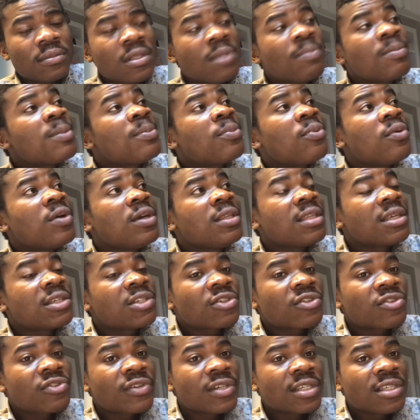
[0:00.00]
in the
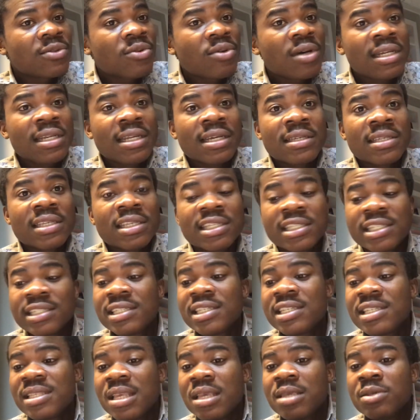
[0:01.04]
streets. What are the
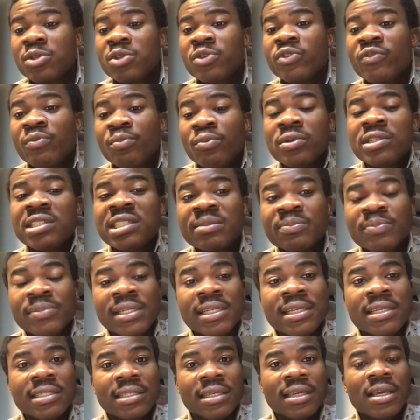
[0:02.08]
systems you've put in
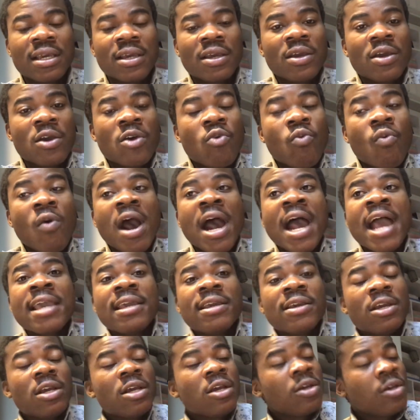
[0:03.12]
place? Why
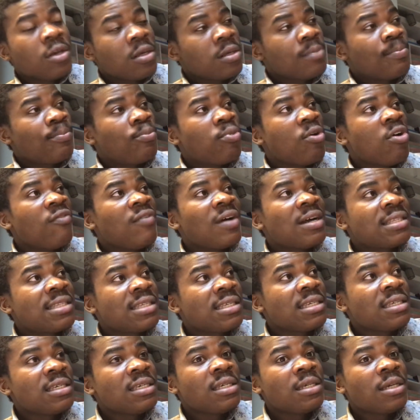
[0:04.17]

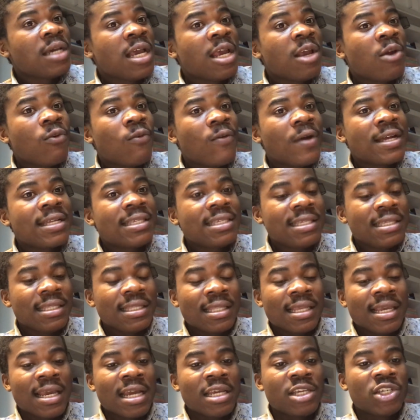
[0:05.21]
poverty and wealth,
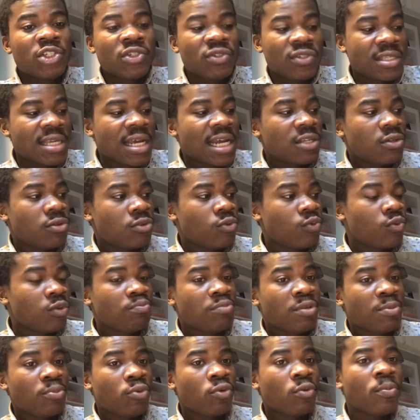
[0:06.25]
there are issues that have to do
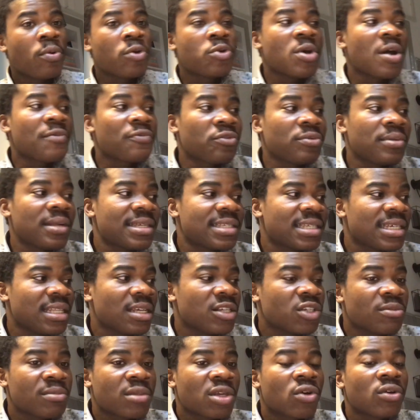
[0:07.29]
with people, but you have to understand
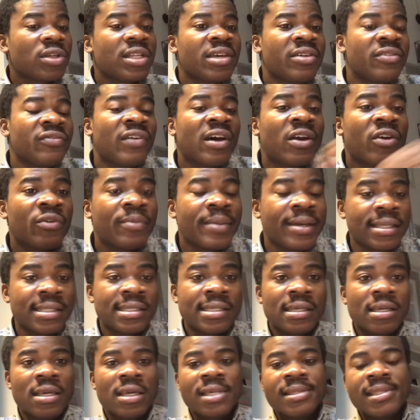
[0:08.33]
there's something called the
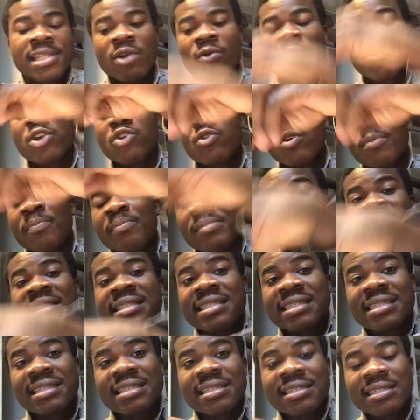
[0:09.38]
environment. And when you are
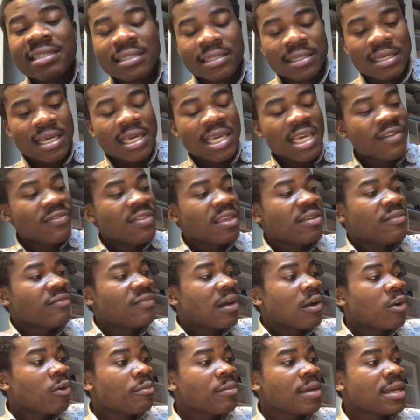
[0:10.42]
planting seed, if the
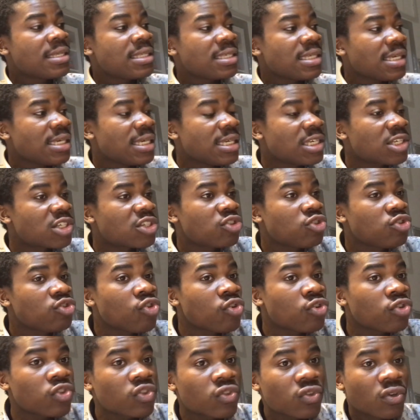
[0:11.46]
environment is
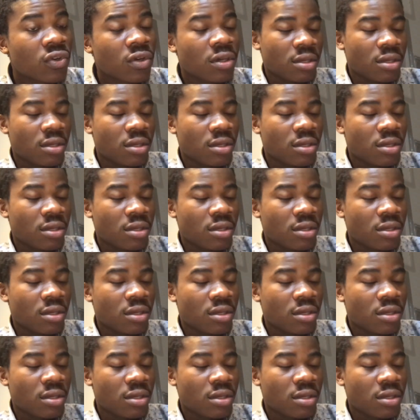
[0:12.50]
not